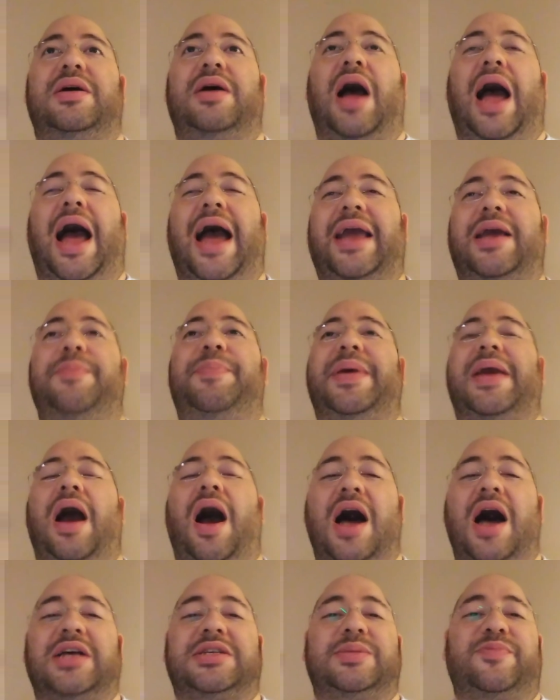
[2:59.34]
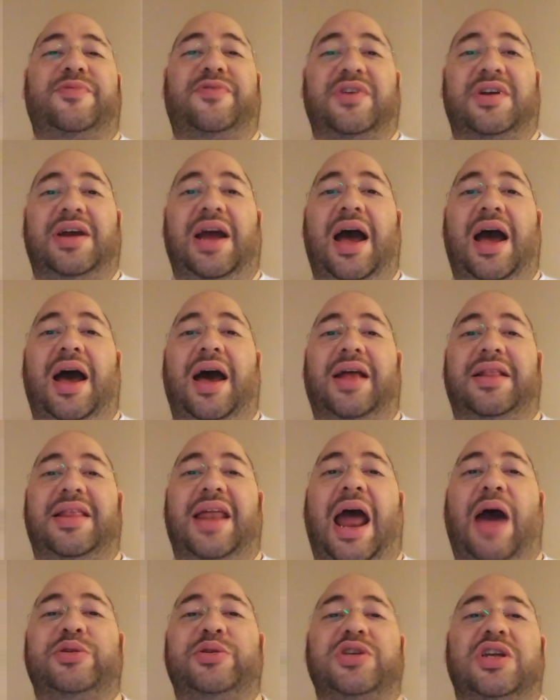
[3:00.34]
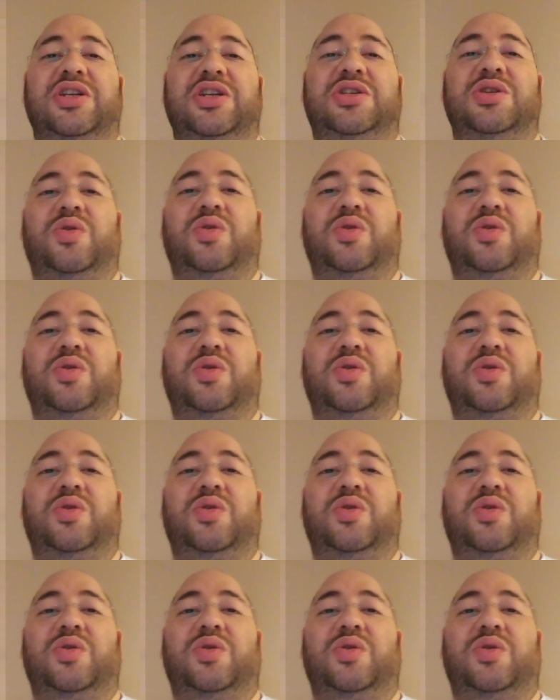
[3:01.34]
I could be awesome for God, that I was going to do